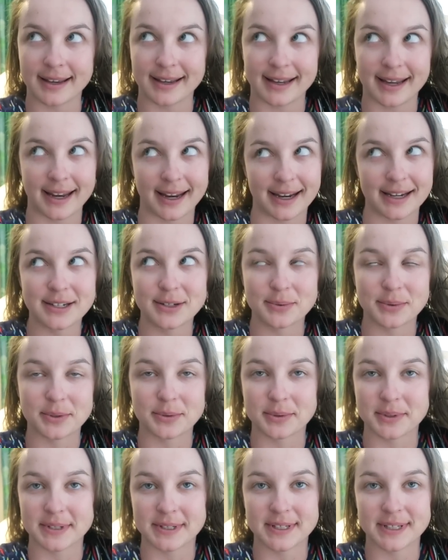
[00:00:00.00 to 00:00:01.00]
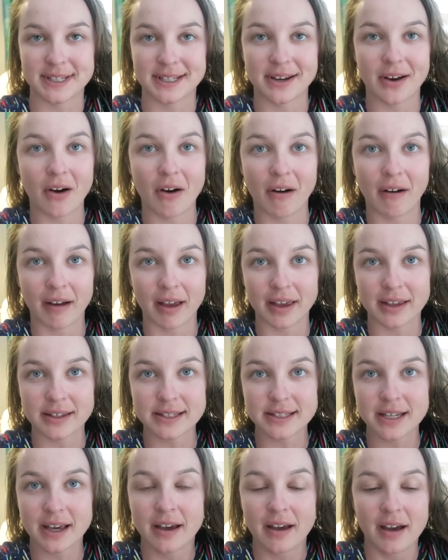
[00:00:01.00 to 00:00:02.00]
engaged, which was in
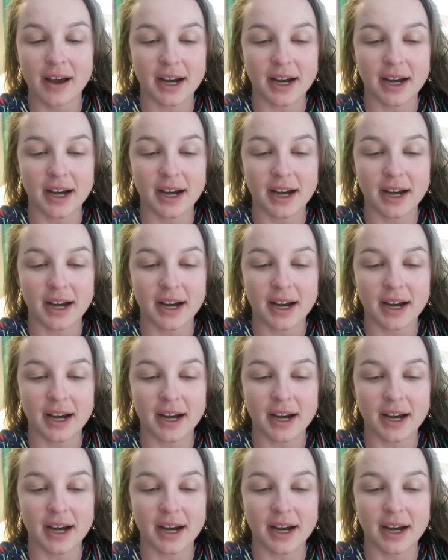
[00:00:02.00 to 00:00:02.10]
August,